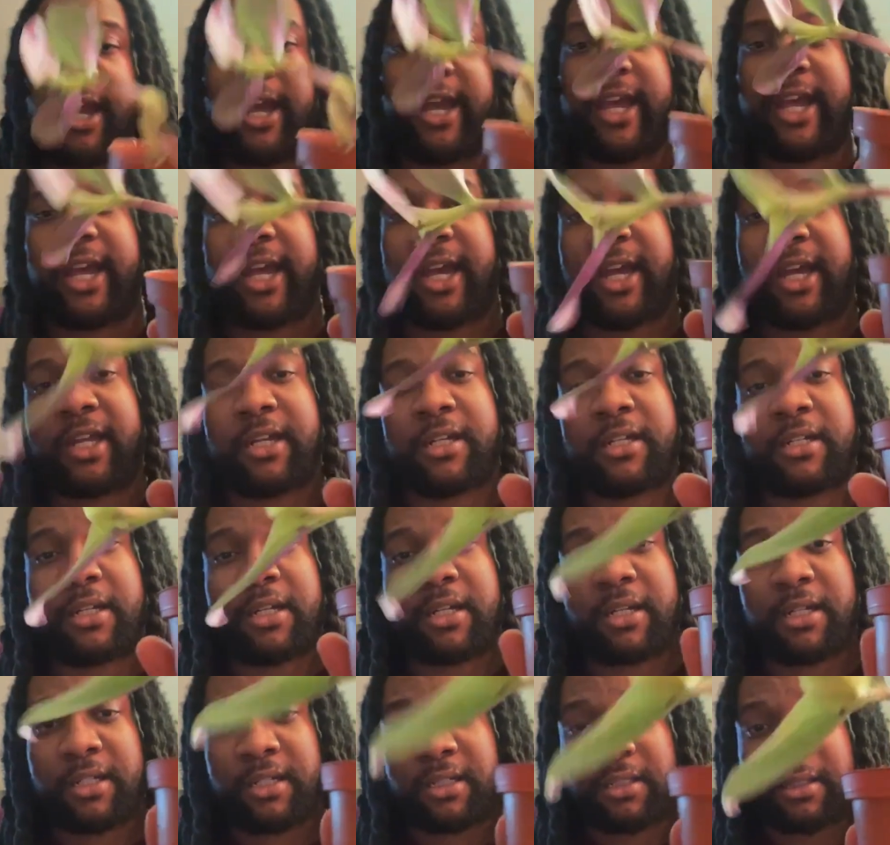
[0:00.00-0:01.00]
And
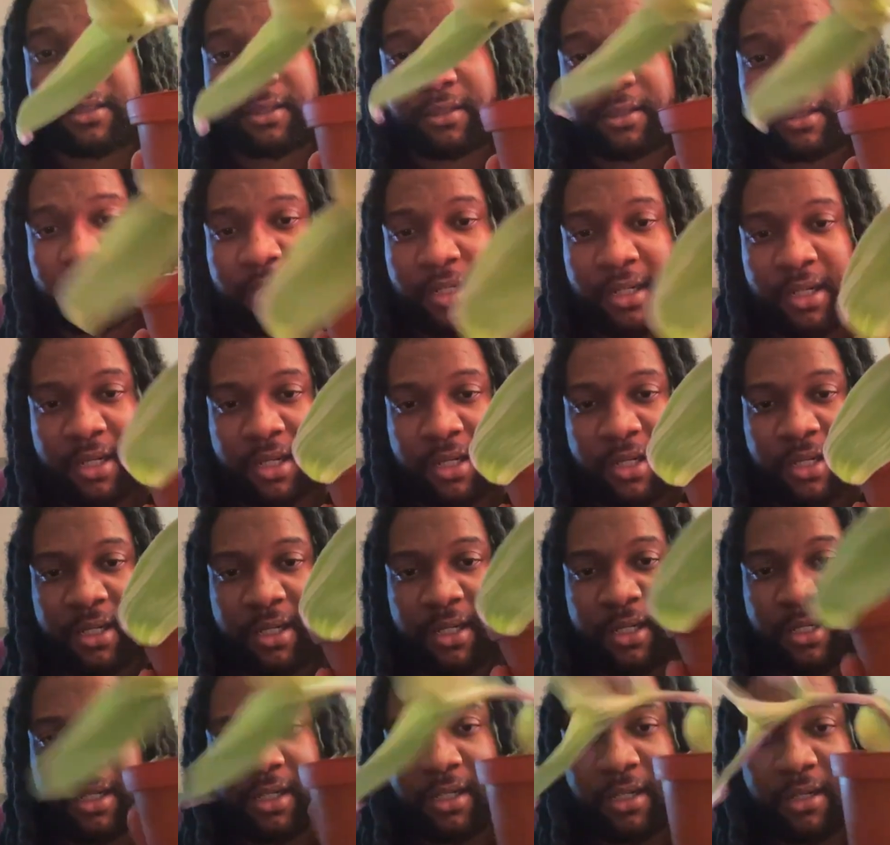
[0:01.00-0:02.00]

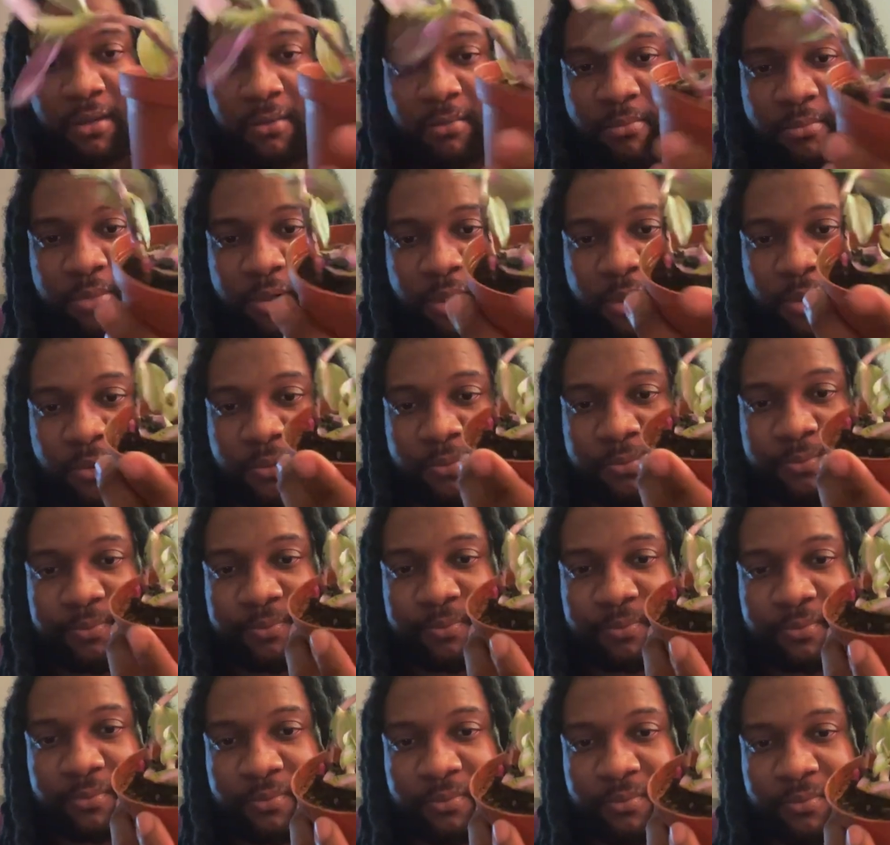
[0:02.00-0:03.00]
boom,
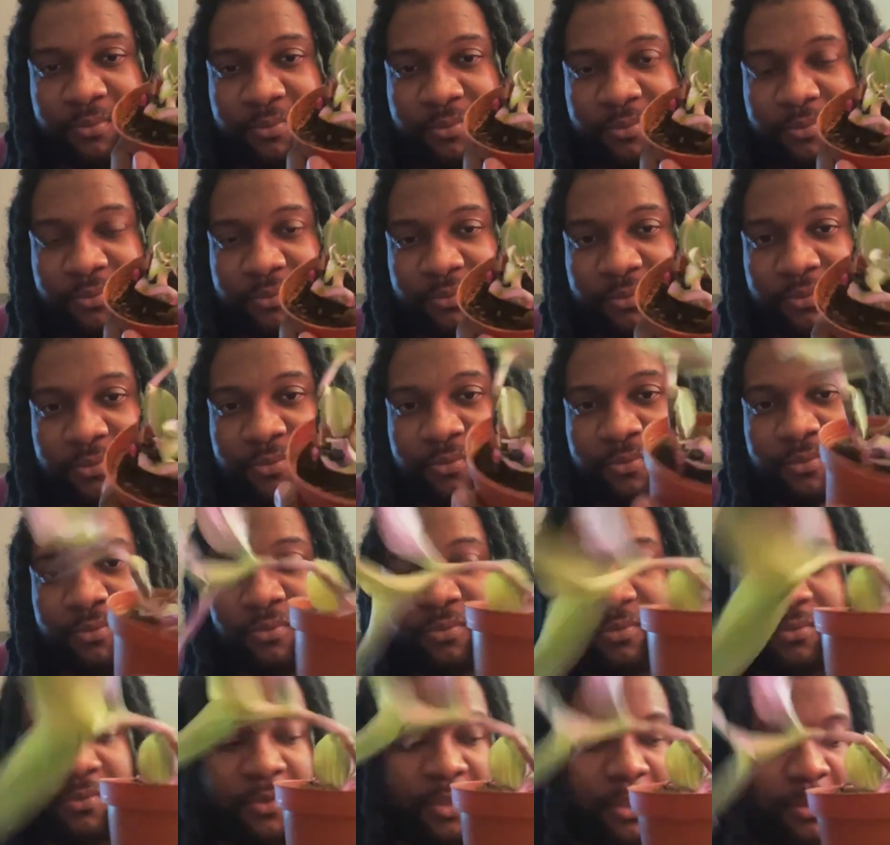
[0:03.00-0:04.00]

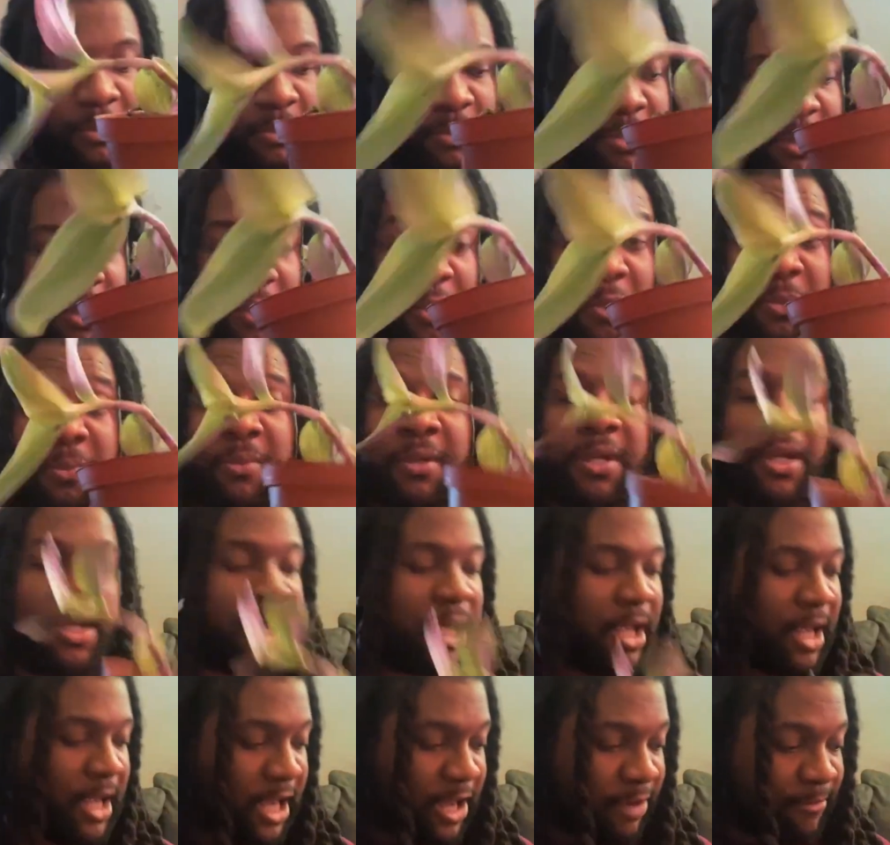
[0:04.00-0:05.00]
boom.
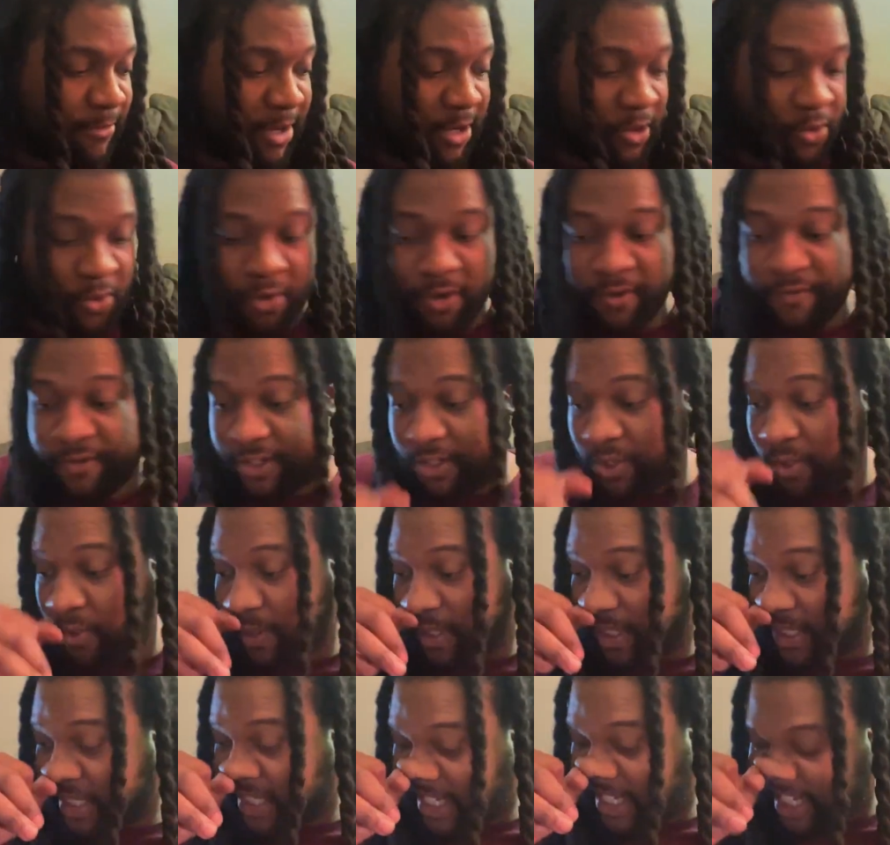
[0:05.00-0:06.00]
I have my Growing
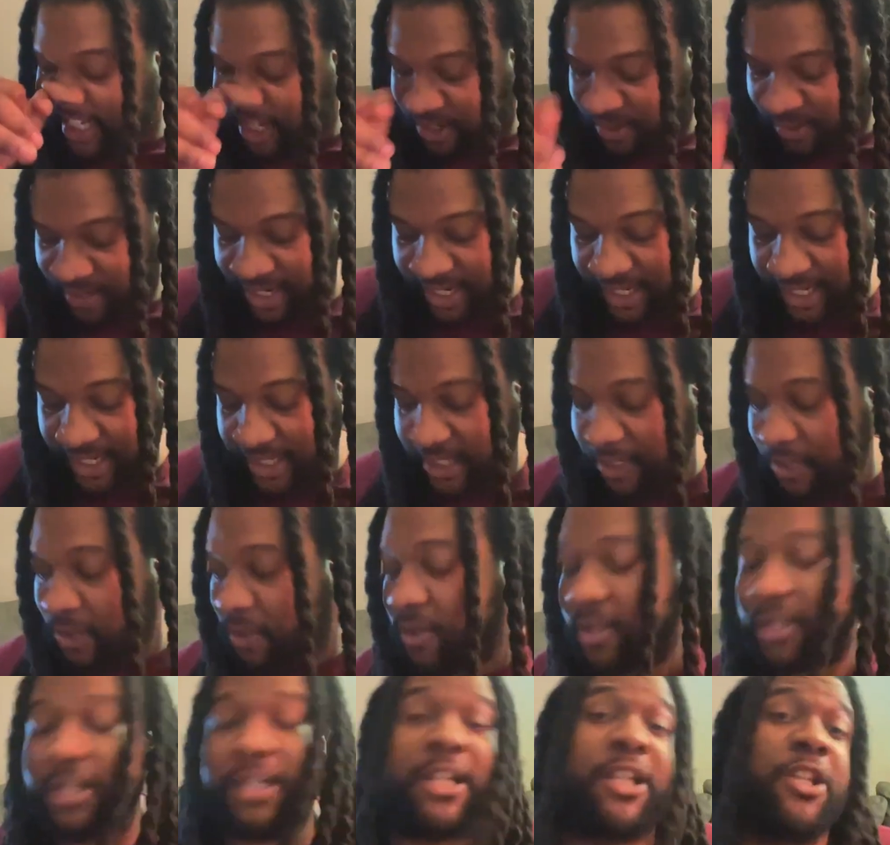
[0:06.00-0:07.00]
Victoriously series
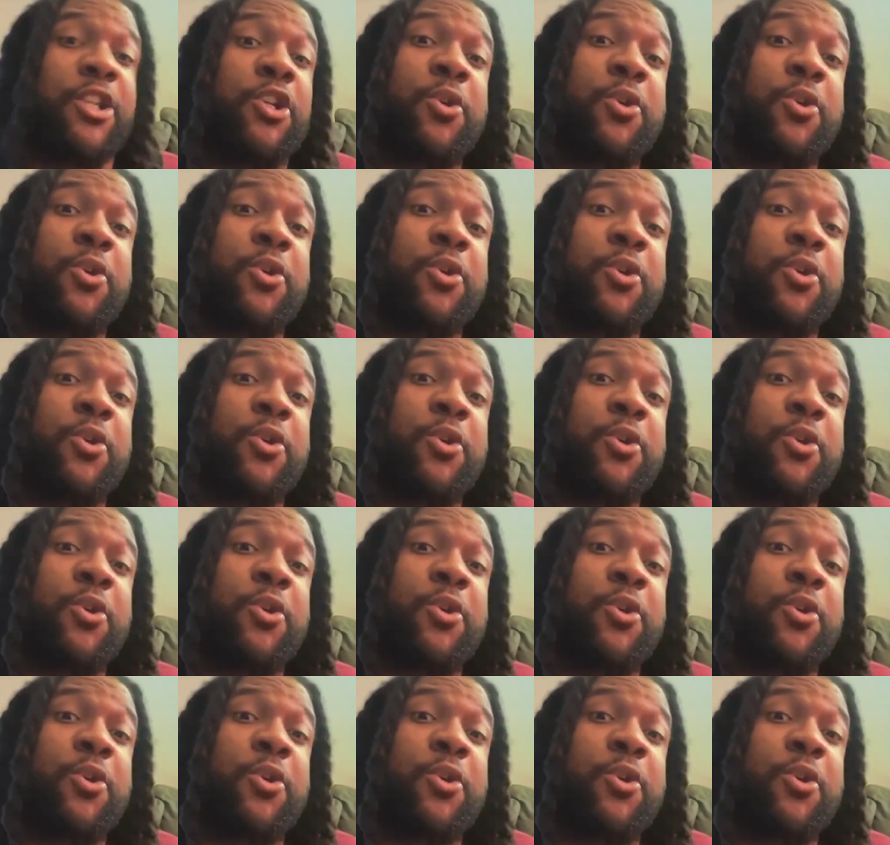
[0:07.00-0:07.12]
on